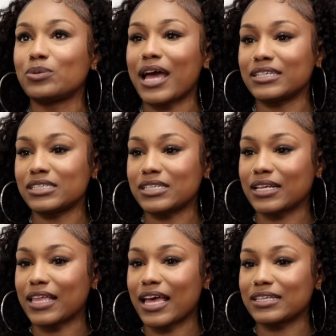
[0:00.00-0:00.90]
and I just think
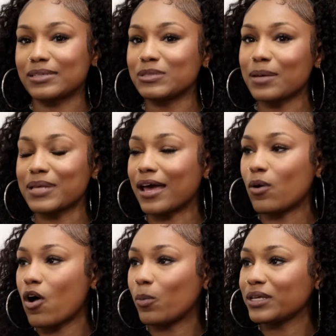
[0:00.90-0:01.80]
that sometimes I
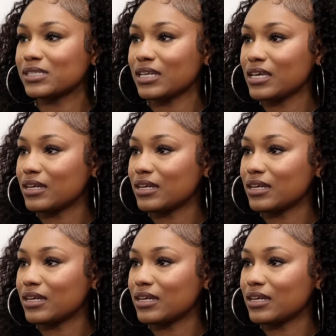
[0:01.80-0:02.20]
don't always need